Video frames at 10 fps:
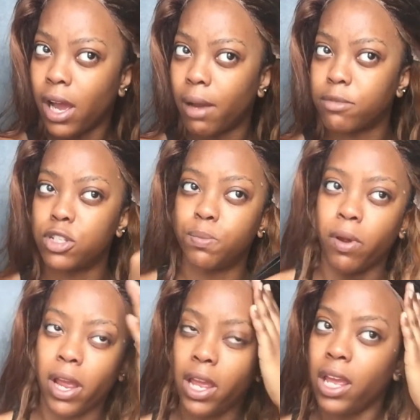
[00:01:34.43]
I'm
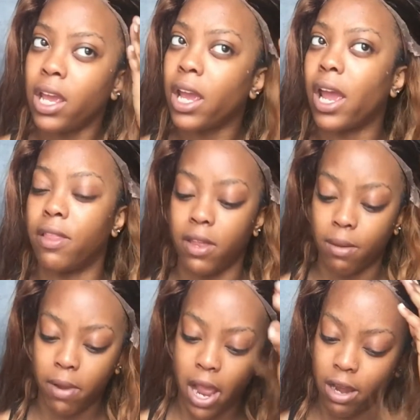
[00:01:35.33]
spraying and then
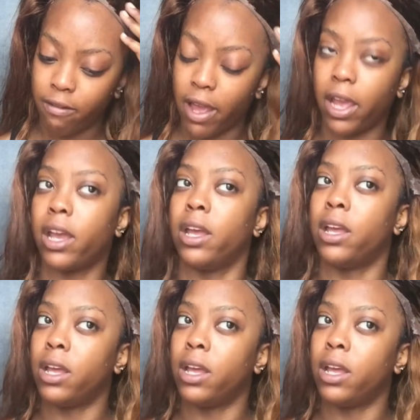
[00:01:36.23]
I'm kind of like